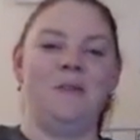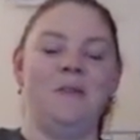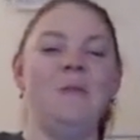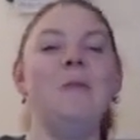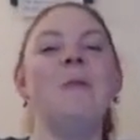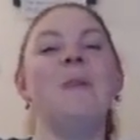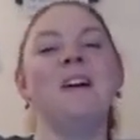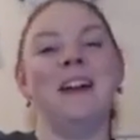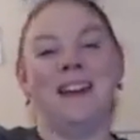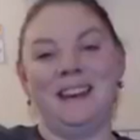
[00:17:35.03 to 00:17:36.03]

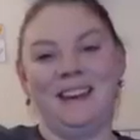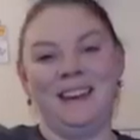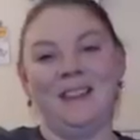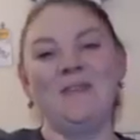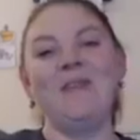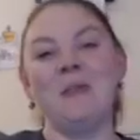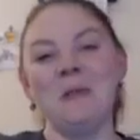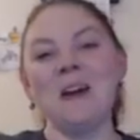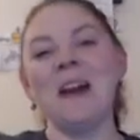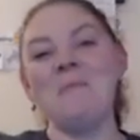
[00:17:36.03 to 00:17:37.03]
1.
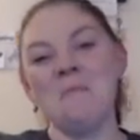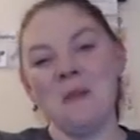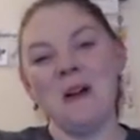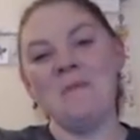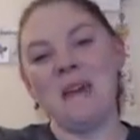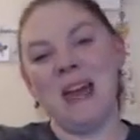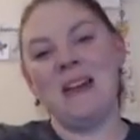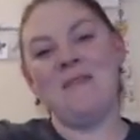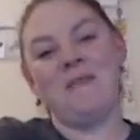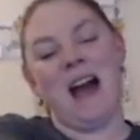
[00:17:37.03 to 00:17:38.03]
4 and 1
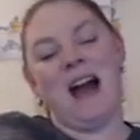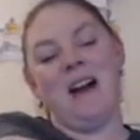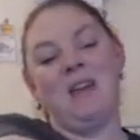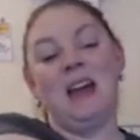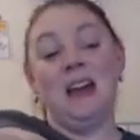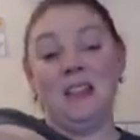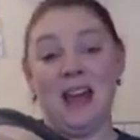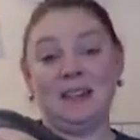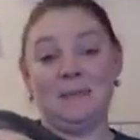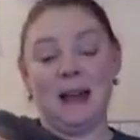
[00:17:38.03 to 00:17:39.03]
make 5.
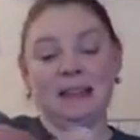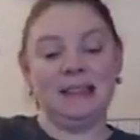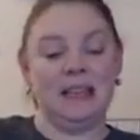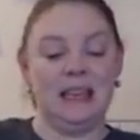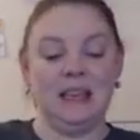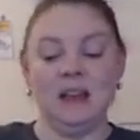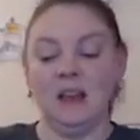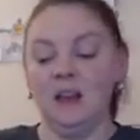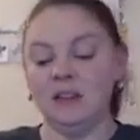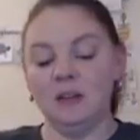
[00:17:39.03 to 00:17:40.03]
That's my seek.
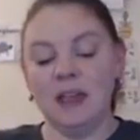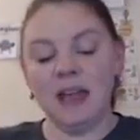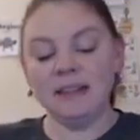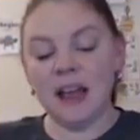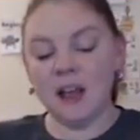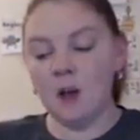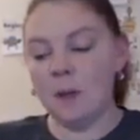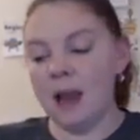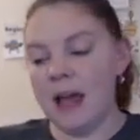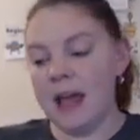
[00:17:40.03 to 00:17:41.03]
So that's how you
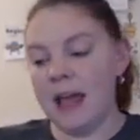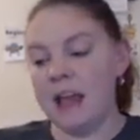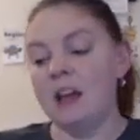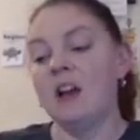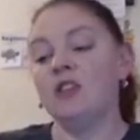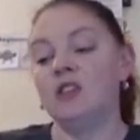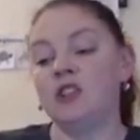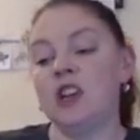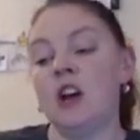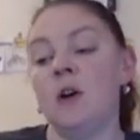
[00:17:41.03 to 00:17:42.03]
play
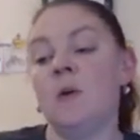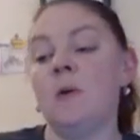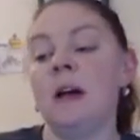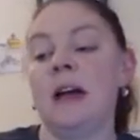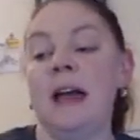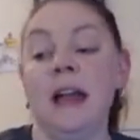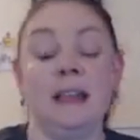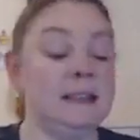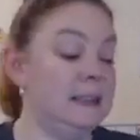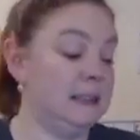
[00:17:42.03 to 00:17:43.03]
show
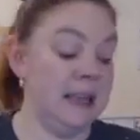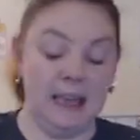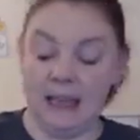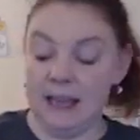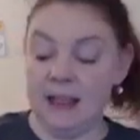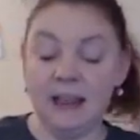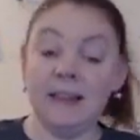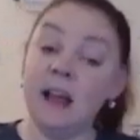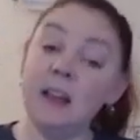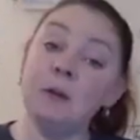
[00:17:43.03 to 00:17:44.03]
and seek. And that's
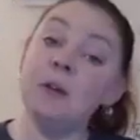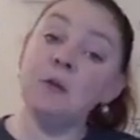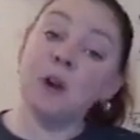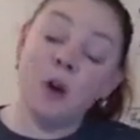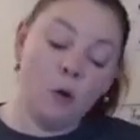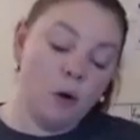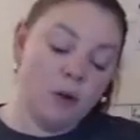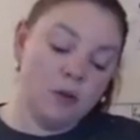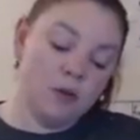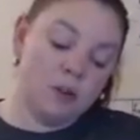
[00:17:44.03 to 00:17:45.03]
how you would
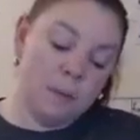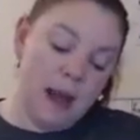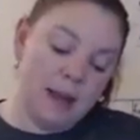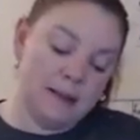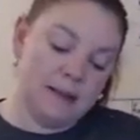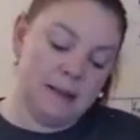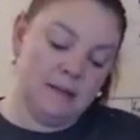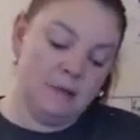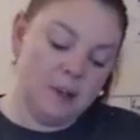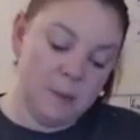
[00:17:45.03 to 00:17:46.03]
record your
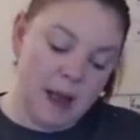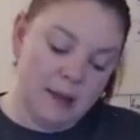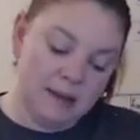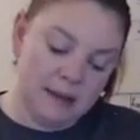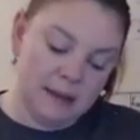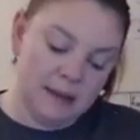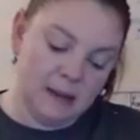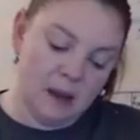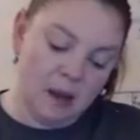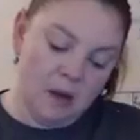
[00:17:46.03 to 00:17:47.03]
responses
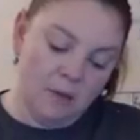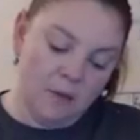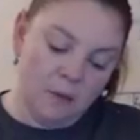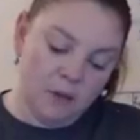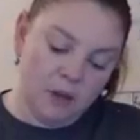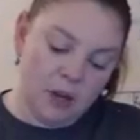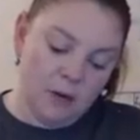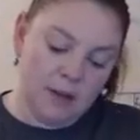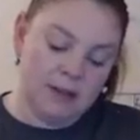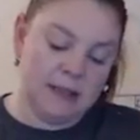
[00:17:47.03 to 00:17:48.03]
for
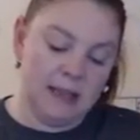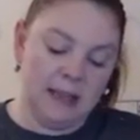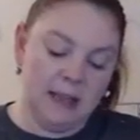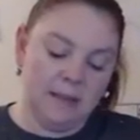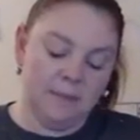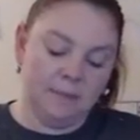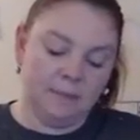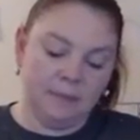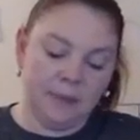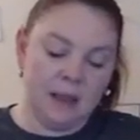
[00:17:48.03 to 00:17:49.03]
show and seek
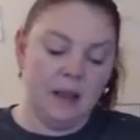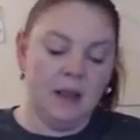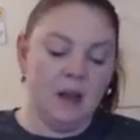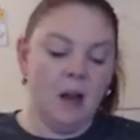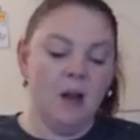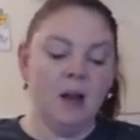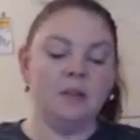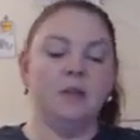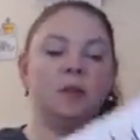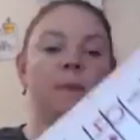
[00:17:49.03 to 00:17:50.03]
on your